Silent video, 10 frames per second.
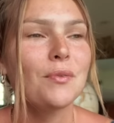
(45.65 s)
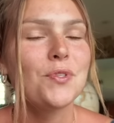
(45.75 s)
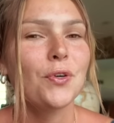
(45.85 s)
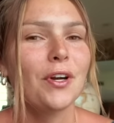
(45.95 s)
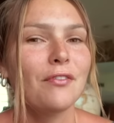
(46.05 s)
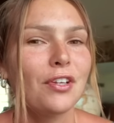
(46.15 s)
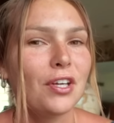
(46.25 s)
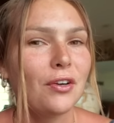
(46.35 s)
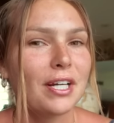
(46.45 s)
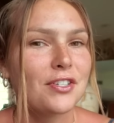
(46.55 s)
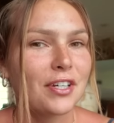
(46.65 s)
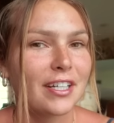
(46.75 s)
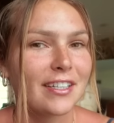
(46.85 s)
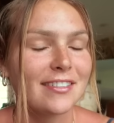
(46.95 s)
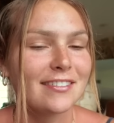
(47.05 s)
so grateful that you guys are
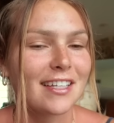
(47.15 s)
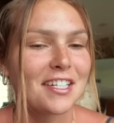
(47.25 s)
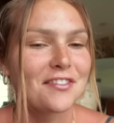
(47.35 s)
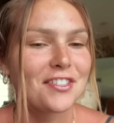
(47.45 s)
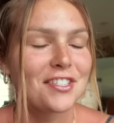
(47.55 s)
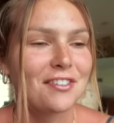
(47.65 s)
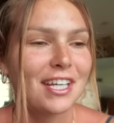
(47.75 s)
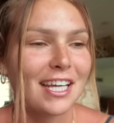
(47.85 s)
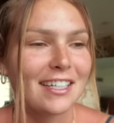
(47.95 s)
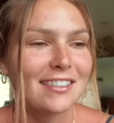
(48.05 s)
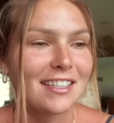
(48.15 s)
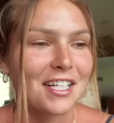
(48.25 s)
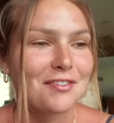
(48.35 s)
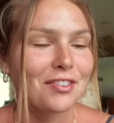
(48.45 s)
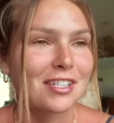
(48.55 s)
here. Thanks for tuning in.
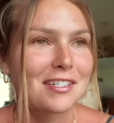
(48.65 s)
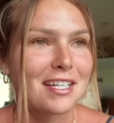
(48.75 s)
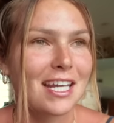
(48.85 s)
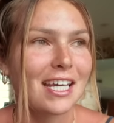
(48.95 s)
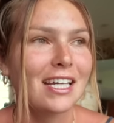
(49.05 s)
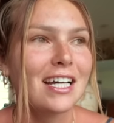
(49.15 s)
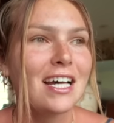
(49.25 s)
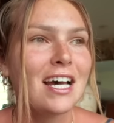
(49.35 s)
Thanks for listening.